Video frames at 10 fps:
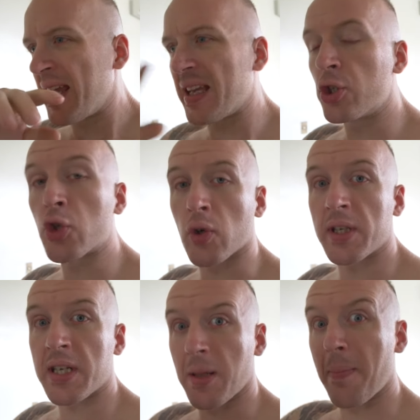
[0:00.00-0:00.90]

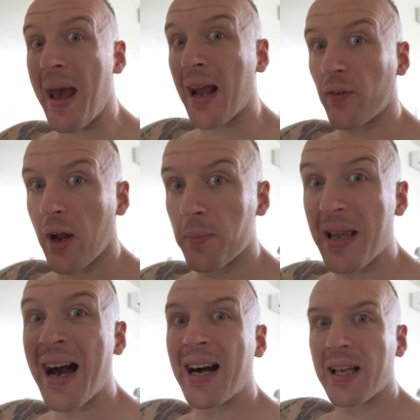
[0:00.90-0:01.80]
interest in the background
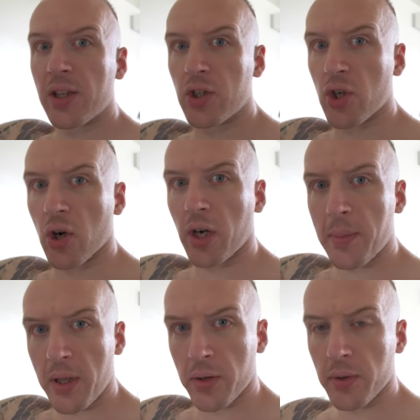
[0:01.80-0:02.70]
behind the jar
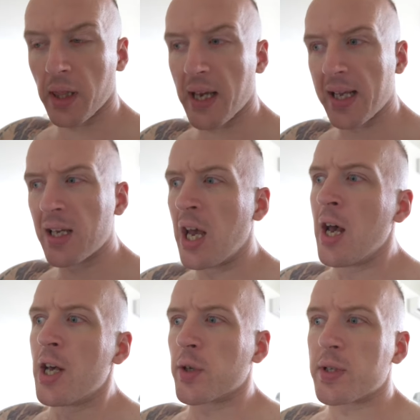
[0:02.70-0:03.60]
coming through the light,
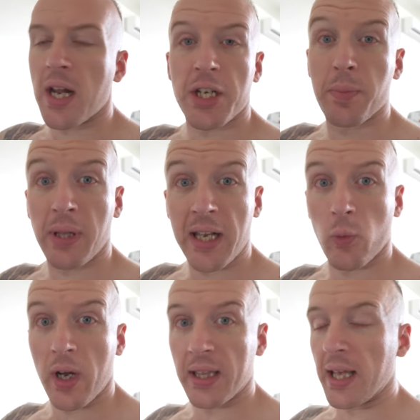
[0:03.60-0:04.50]
so it's not just plain white